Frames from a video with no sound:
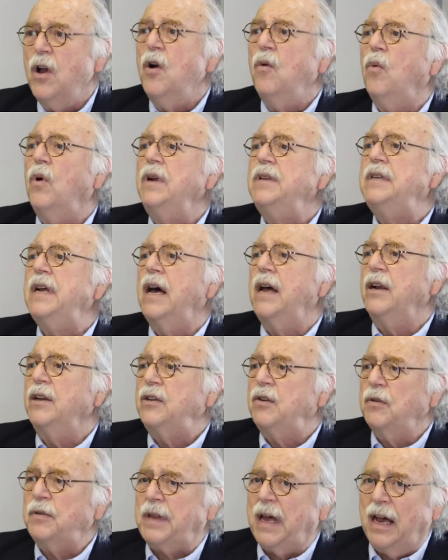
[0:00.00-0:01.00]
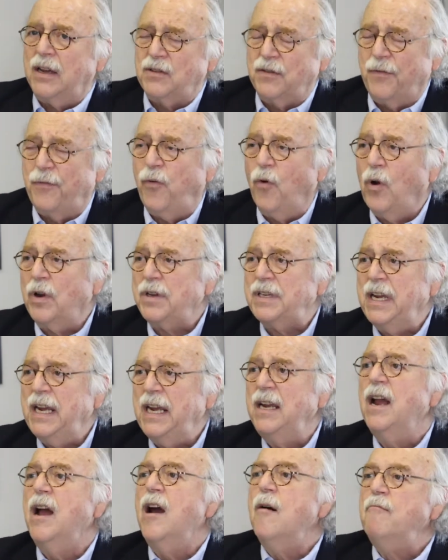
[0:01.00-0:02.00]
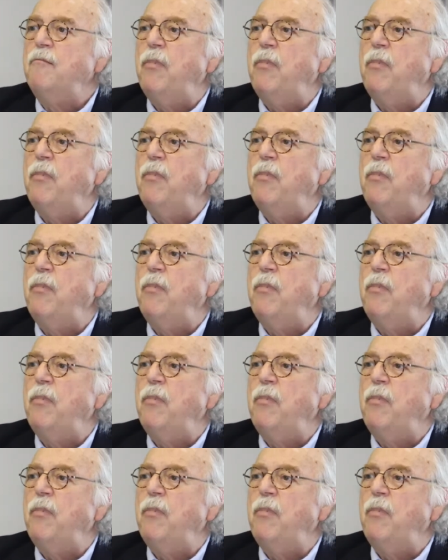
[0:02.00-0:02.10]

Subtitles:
one done in 2014,